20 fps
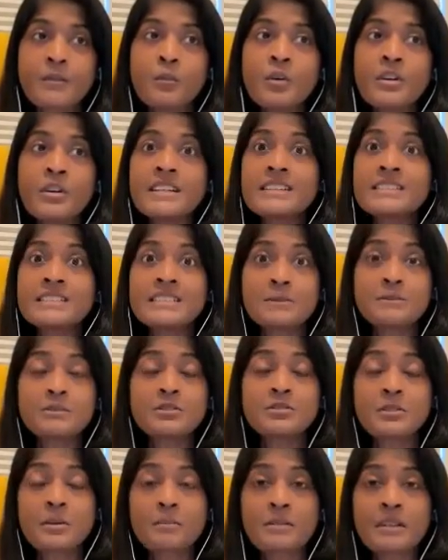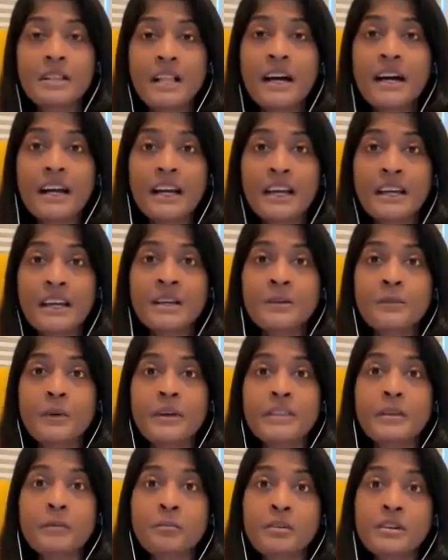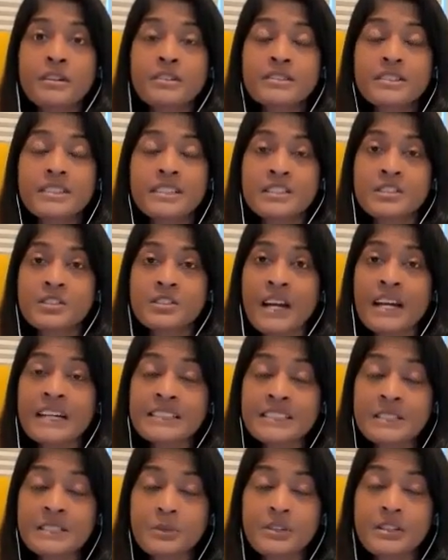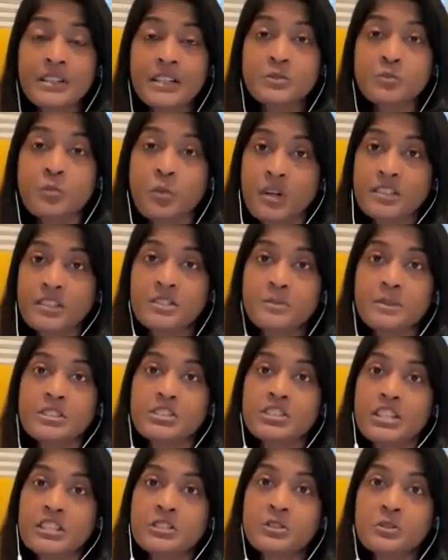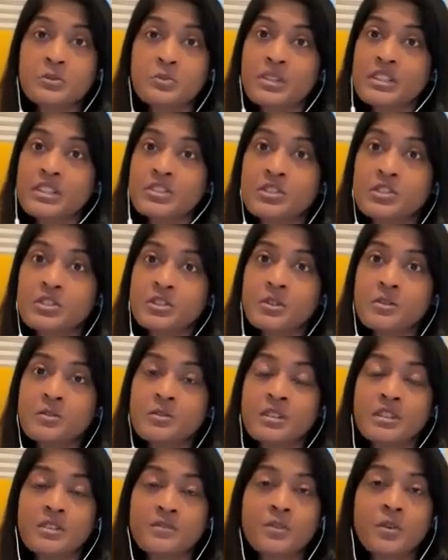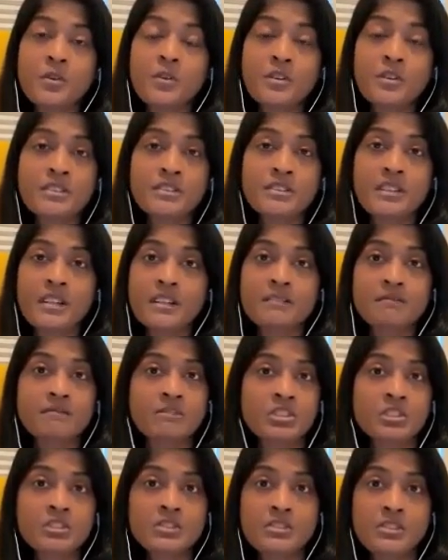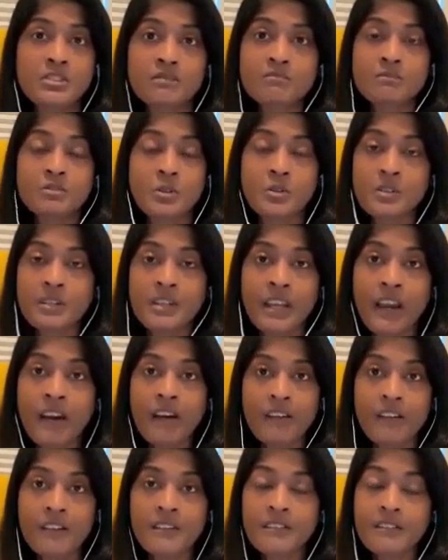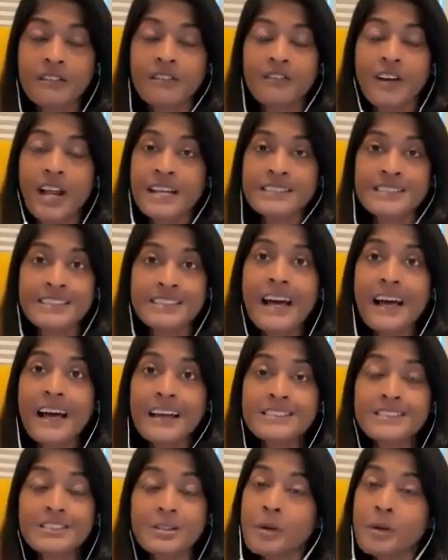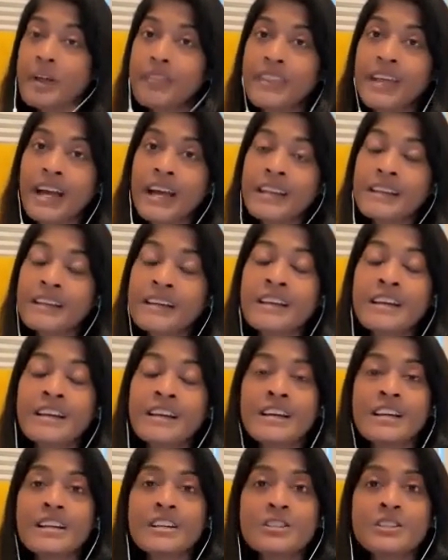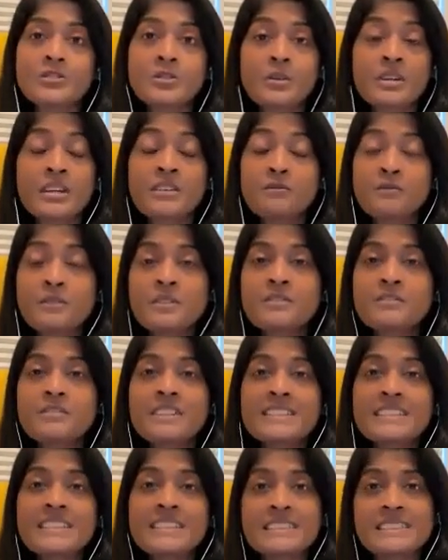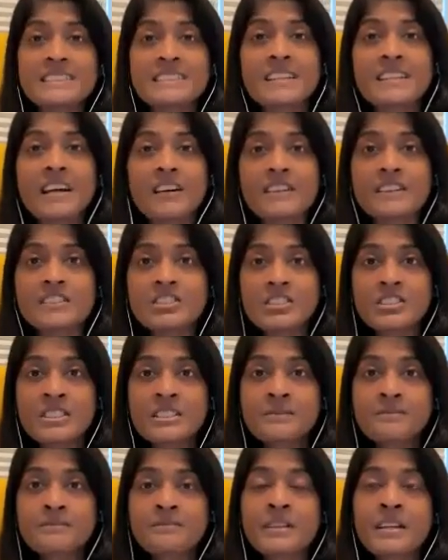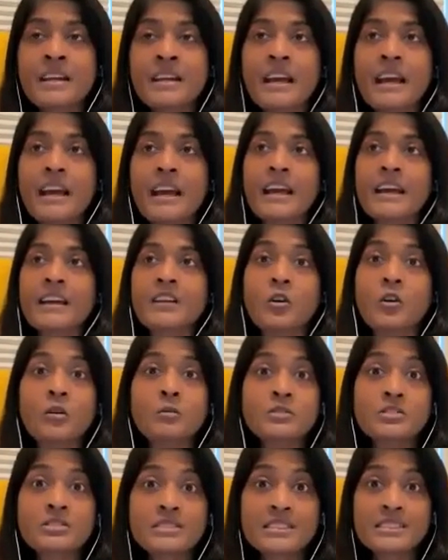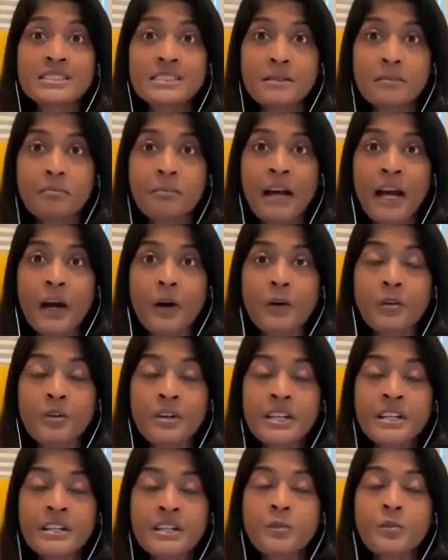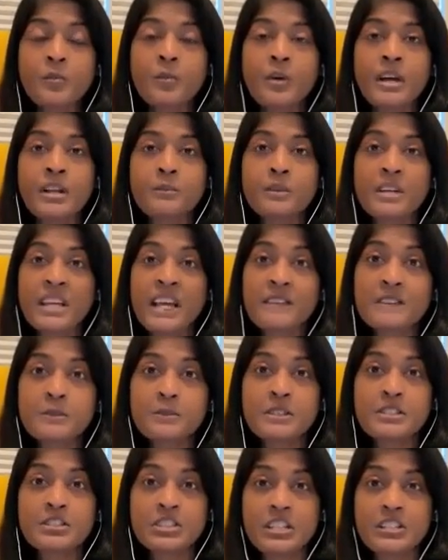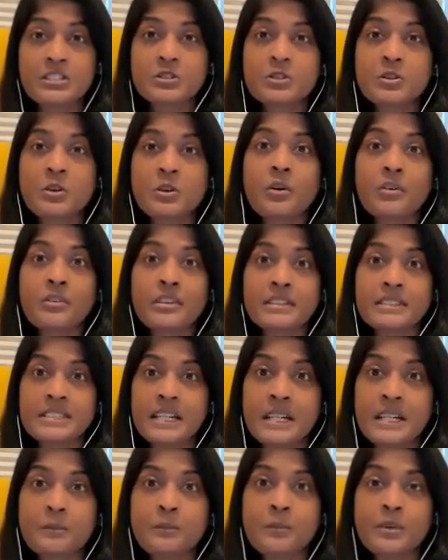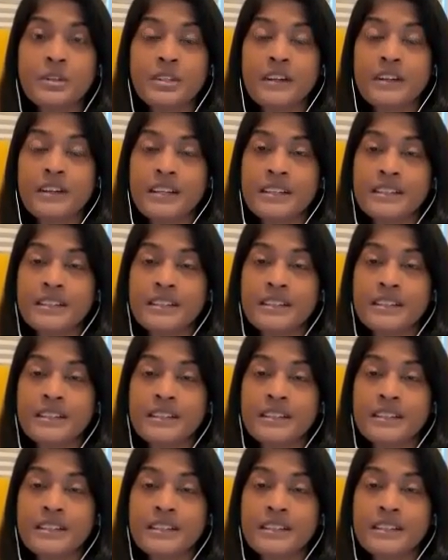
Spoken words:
only seems to apply when the person interacting with us wants to be gentle with us too. And of course, our children don't care rat's ass about that. So it can feel really discouraging and almost disempowering when we have to be gentle all the time with our